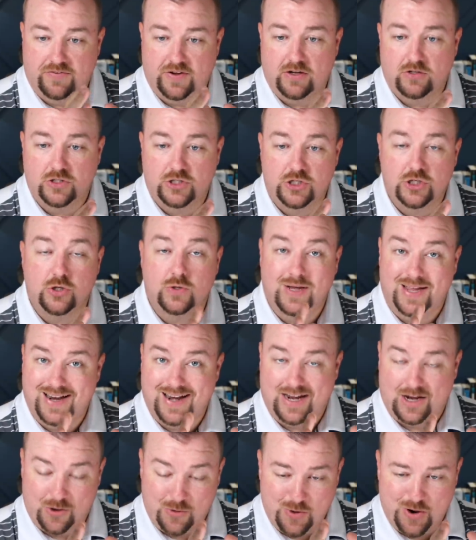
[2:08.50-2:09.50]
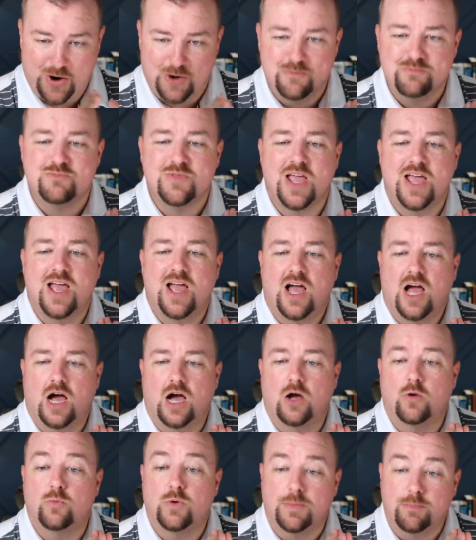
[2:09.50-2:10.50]
to
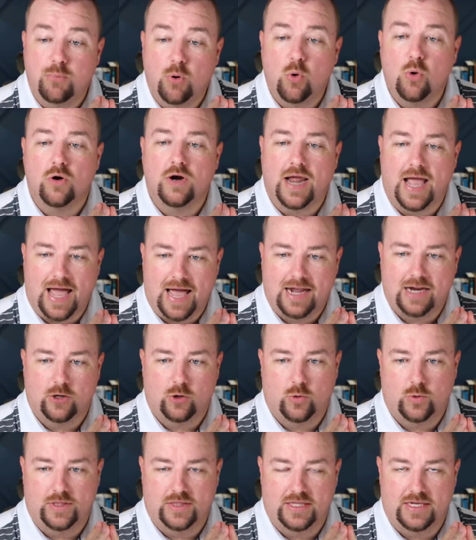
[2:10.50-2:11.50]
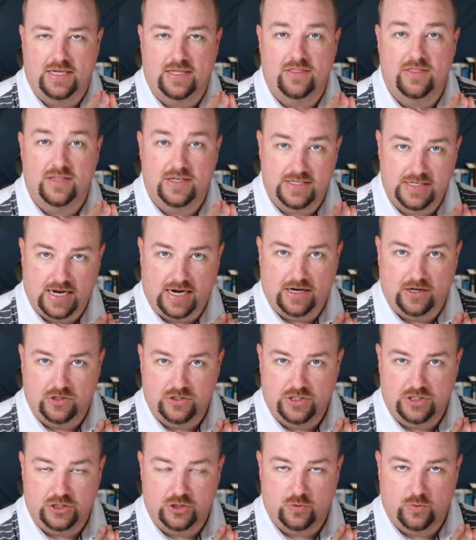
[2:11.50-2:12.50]
report adequately the dire
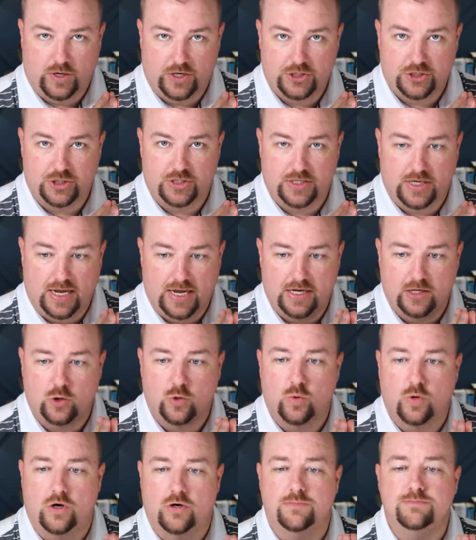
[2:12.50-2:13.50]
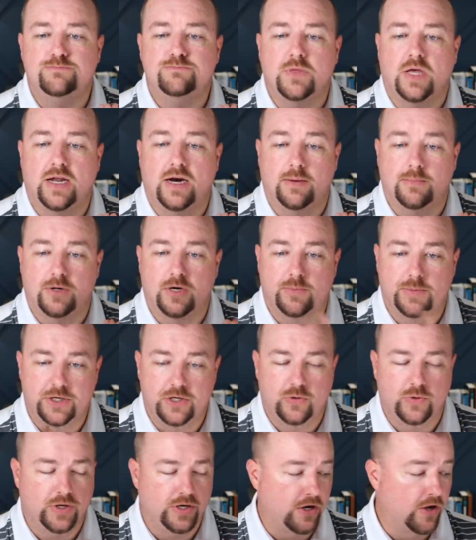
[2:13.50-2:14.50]
situation, end quote. And I'm going to be
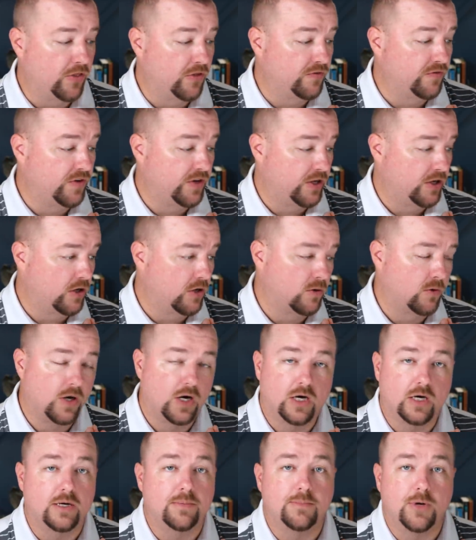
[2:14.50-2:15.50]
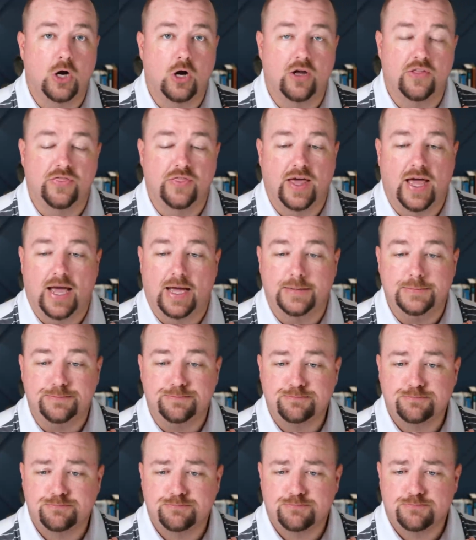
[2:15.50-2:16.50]
doing another video on that
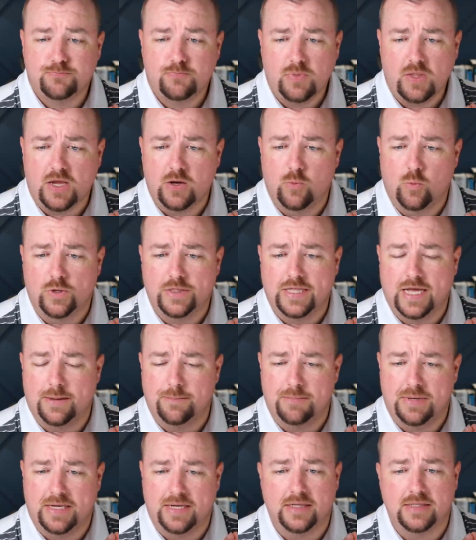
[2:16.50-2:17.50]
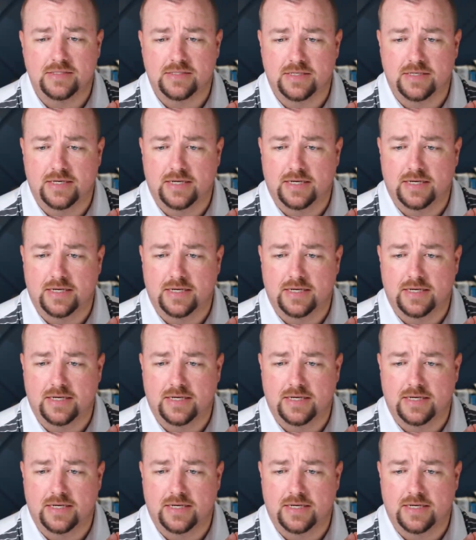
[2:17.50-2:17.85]
and what that means and